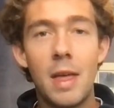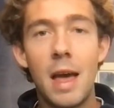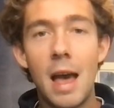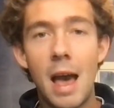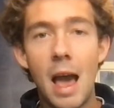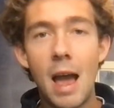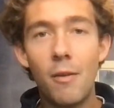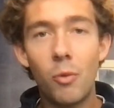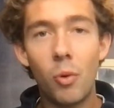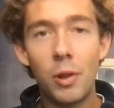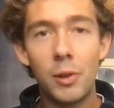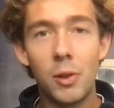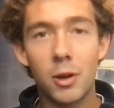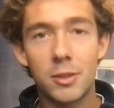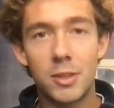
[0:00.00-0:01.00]
that everyone
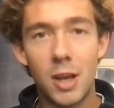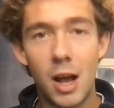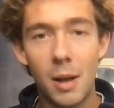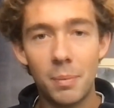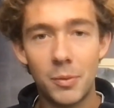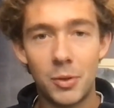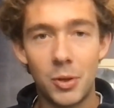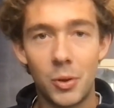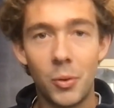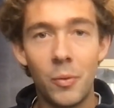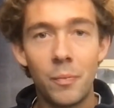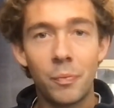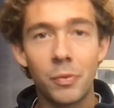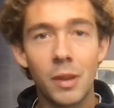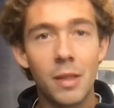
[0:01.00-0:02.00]
looks up to,
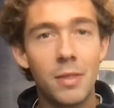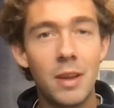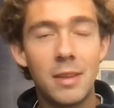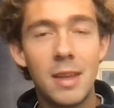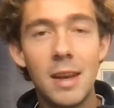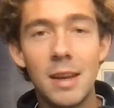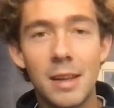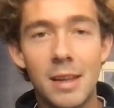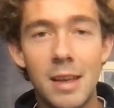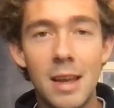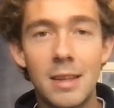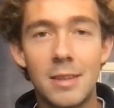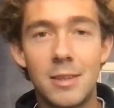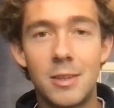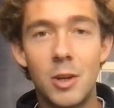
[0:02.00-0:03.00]
they didn't
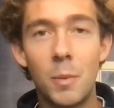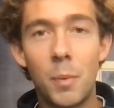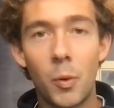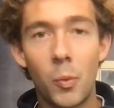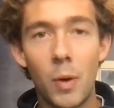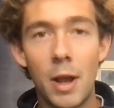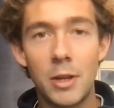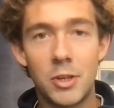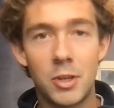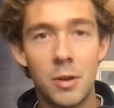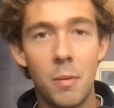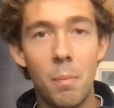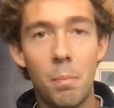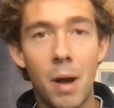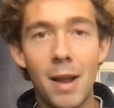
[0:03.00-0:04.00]
get super rich
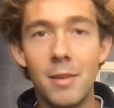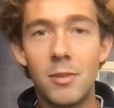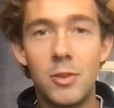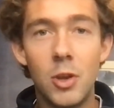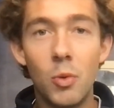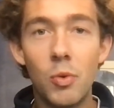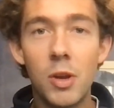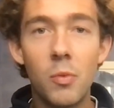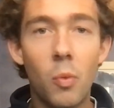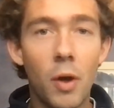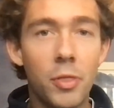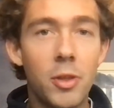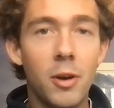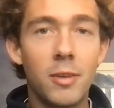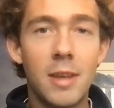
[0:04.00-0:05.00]
by doing
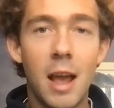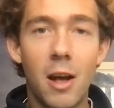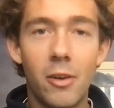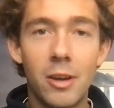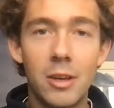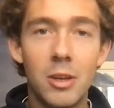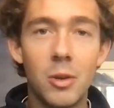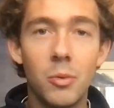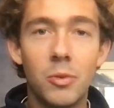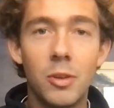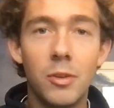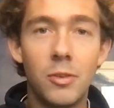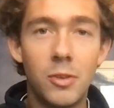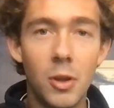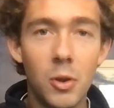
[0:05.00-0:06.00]
what they're telling you
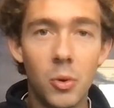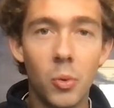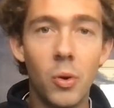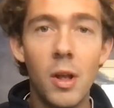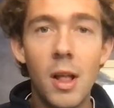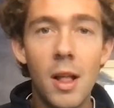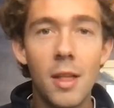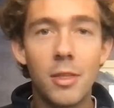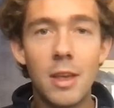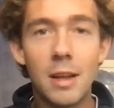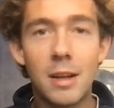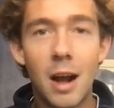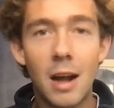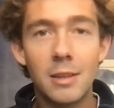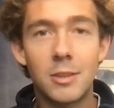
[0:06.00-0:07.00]
to do. They
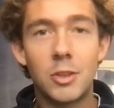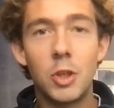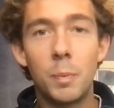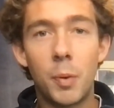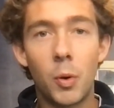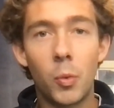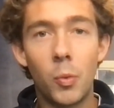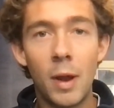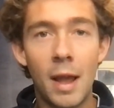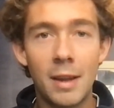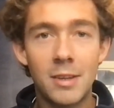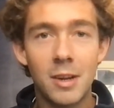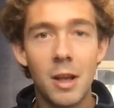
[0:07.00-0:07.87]
got super rich